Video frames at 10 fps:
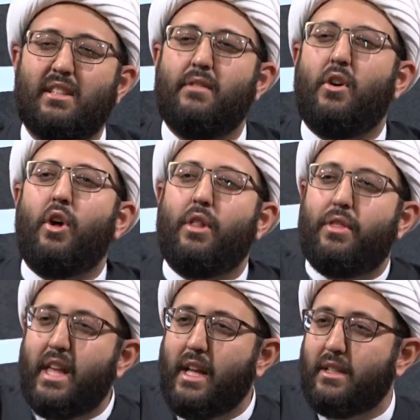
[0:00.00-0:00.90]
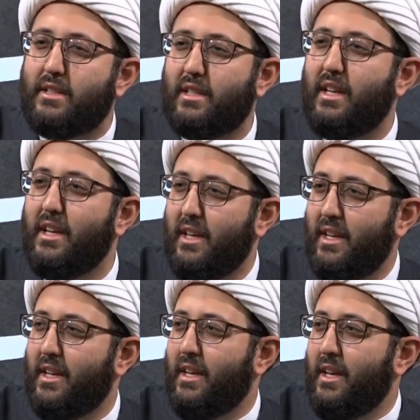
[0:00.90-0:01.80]
of all things.
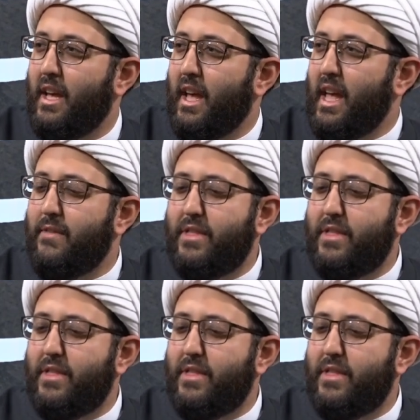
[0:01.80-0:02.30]
If